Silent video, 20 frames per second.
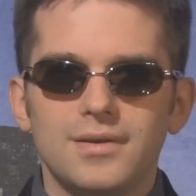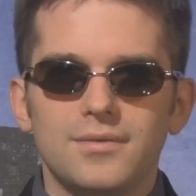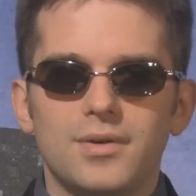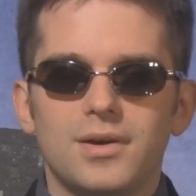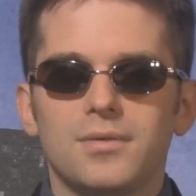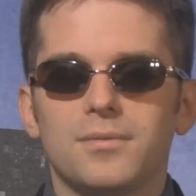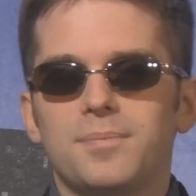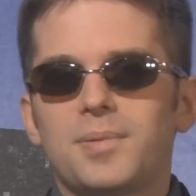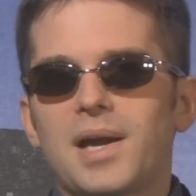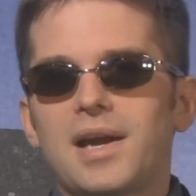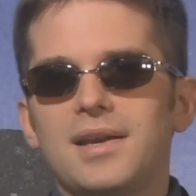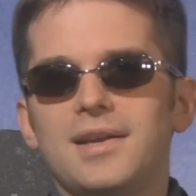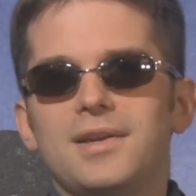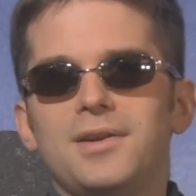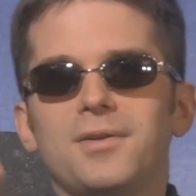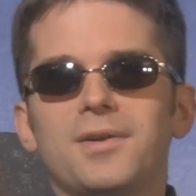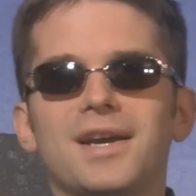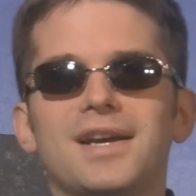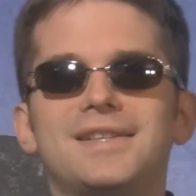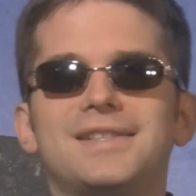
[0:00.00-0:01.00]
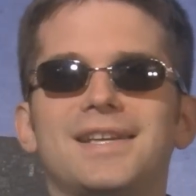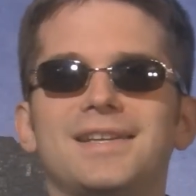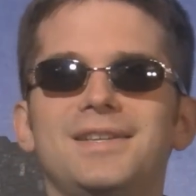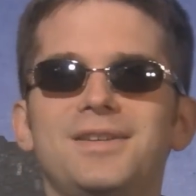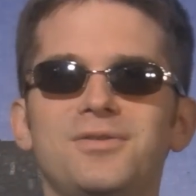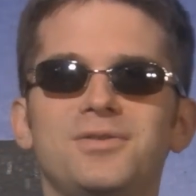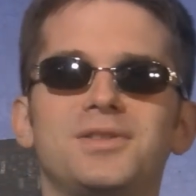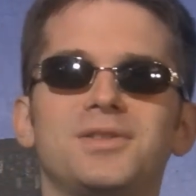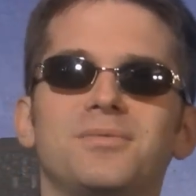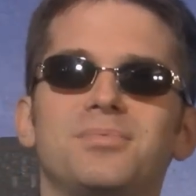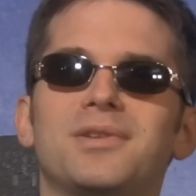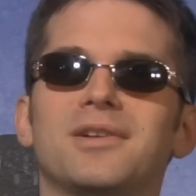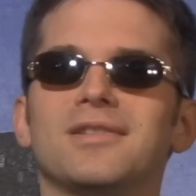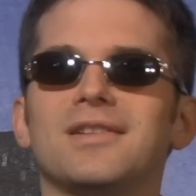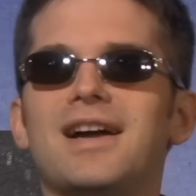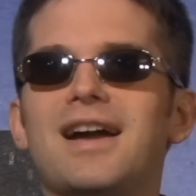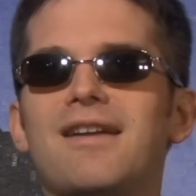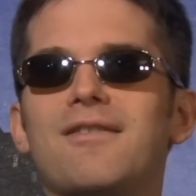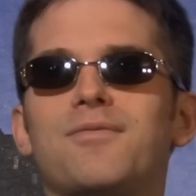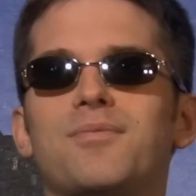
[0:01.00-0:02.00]
Well, bye to you guys on YouTube. The
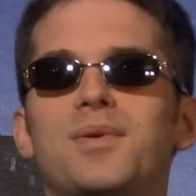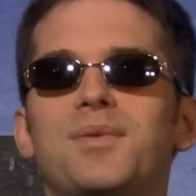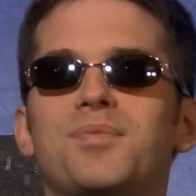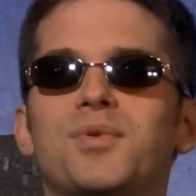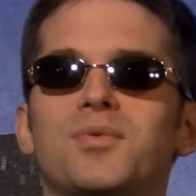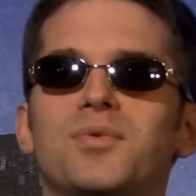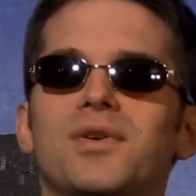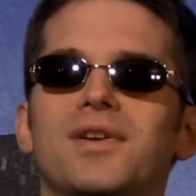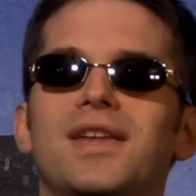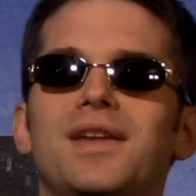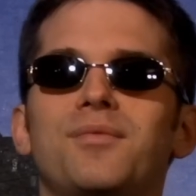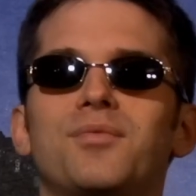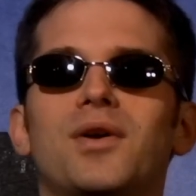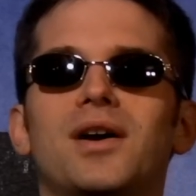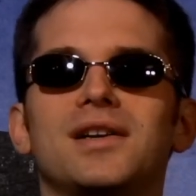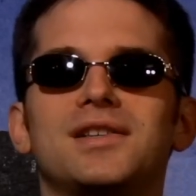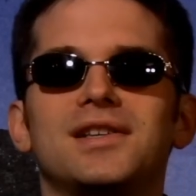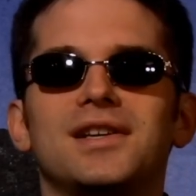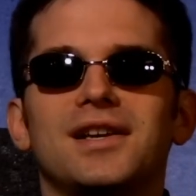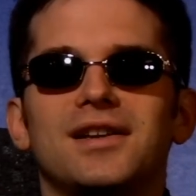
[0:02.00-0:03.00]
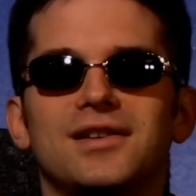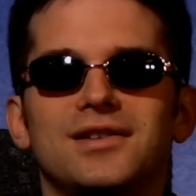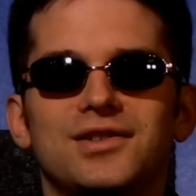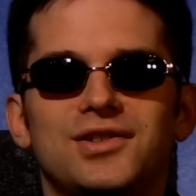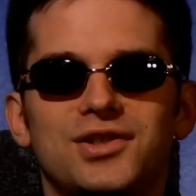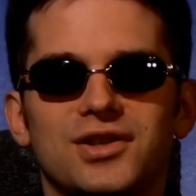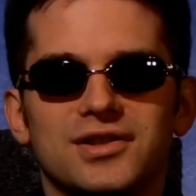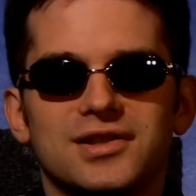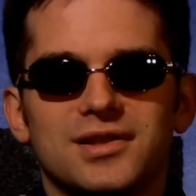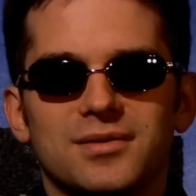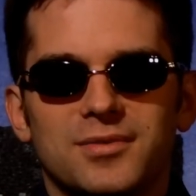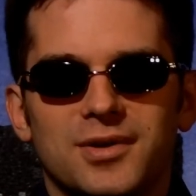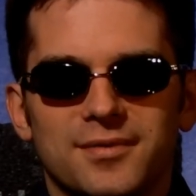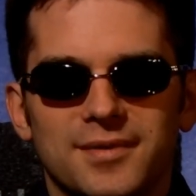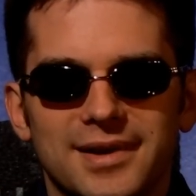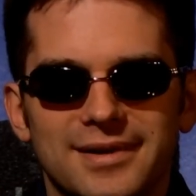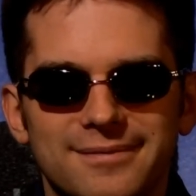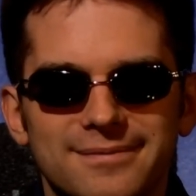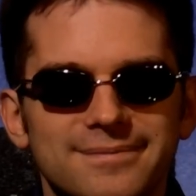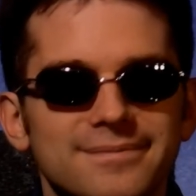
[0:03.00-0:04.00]
live people will keep watching in just a moment.